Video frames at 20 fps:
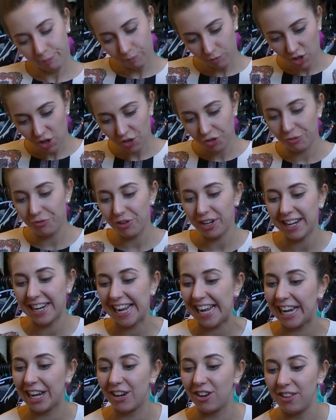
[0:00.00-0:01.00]
So I'm really
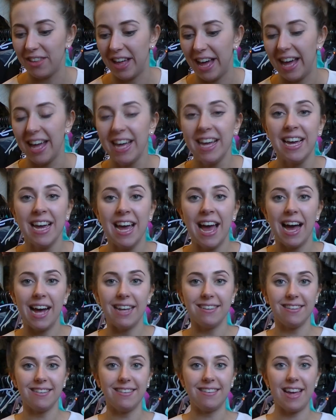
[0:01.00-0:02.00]
glad I got that.
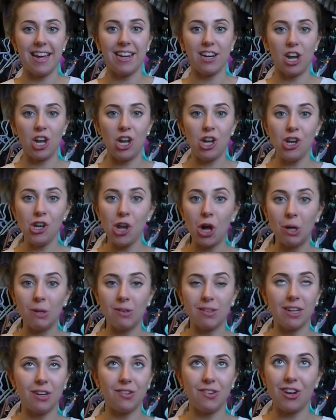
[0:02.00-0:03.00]
As I said,
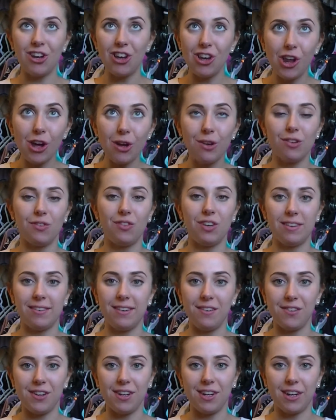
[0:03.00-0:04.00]
loads and loads and loads of
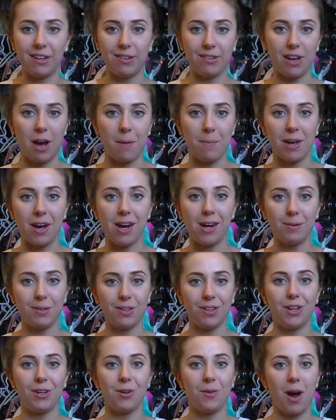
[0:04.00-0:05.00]
Disney videos coming up.
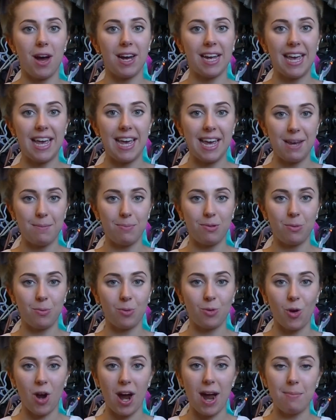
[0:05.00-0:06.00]
So keep
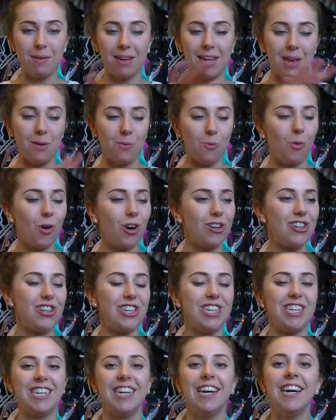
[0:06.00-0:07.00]
subscribing, keep
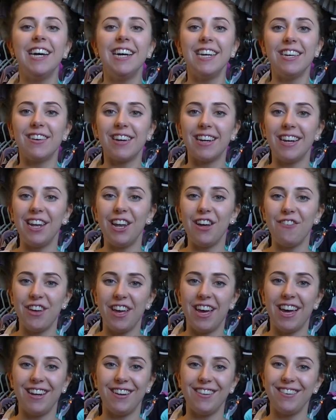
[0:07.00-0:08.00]
watching. You're going to love
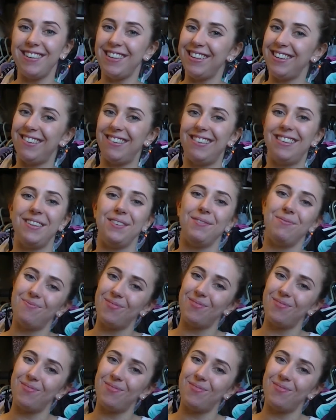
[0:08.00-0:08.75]
it, and I'll see you soon.